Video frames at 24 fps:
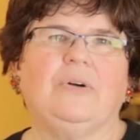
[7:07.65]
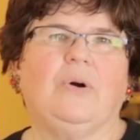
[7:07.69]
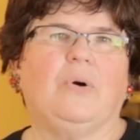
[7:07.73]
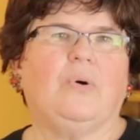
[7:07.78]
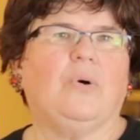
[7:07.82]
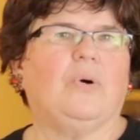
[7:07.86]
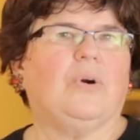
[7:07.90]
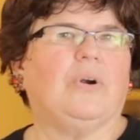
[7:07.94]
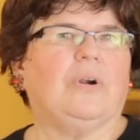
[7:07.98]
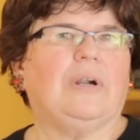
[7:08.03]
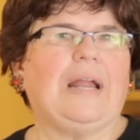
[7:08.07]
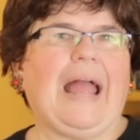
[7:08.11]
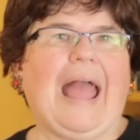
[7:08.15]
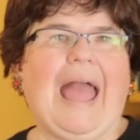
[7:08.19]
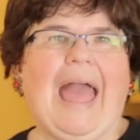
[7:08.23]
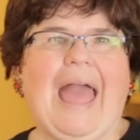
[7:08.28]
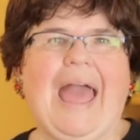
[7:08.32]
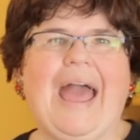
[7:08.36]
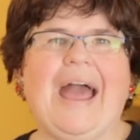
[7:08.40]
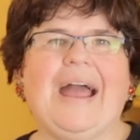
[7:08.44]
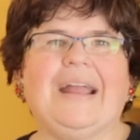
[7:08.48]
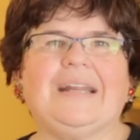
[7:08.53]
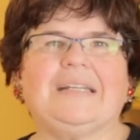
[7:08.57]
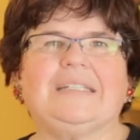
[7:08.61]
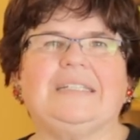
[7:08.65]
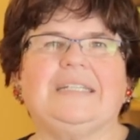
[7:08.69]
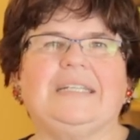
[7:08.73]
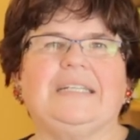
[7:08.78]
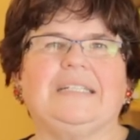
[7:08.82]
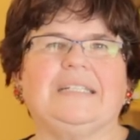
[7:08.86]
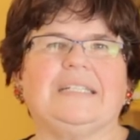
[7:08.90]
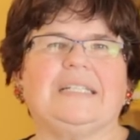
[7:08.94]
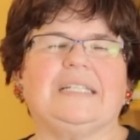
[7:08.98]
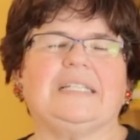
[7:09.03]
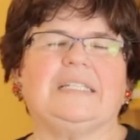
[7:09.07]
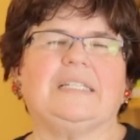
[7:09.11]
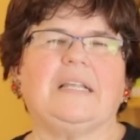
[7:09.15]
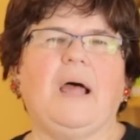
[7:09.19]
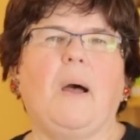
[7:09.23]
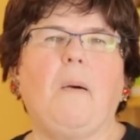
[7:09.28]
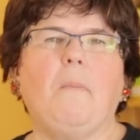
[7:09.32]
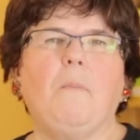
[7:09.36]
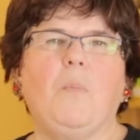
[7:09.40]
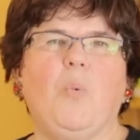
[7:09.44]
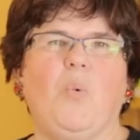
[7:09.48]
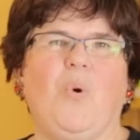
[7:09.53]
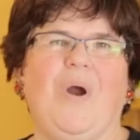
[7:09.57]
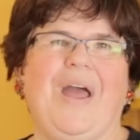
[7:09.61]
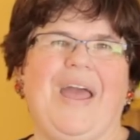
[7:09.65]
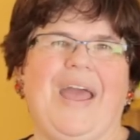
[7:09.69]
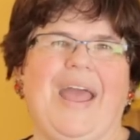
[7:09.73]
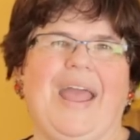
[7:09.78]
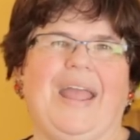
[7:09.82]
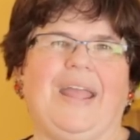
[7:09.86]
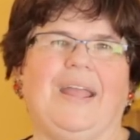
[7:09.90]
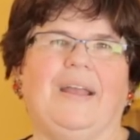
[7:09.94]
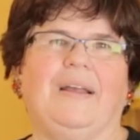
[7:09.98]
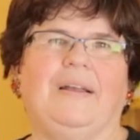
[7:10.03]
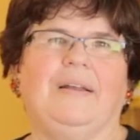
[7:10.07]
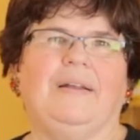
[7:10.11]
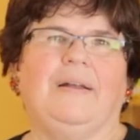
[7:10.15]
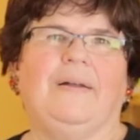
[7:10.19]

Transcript: or act in some way